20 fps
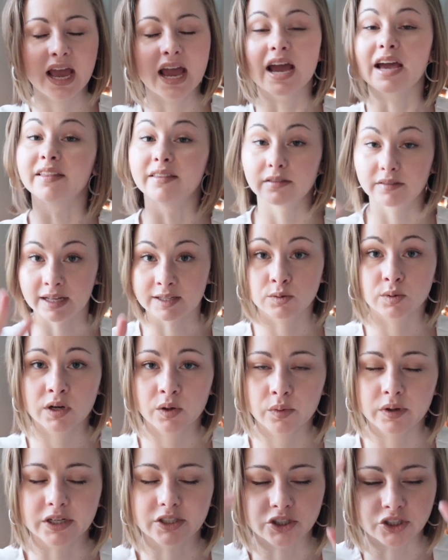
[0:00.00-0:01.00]
And that's what I
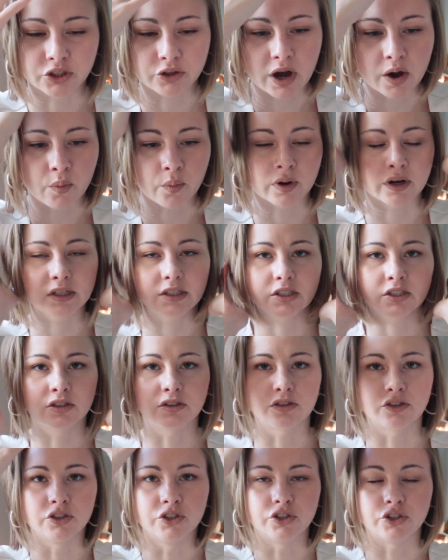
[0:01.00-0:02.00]
wanted to do. I wanted to
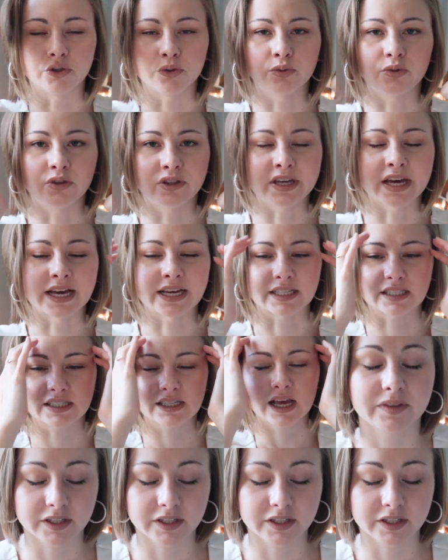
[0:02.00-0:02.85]
do this.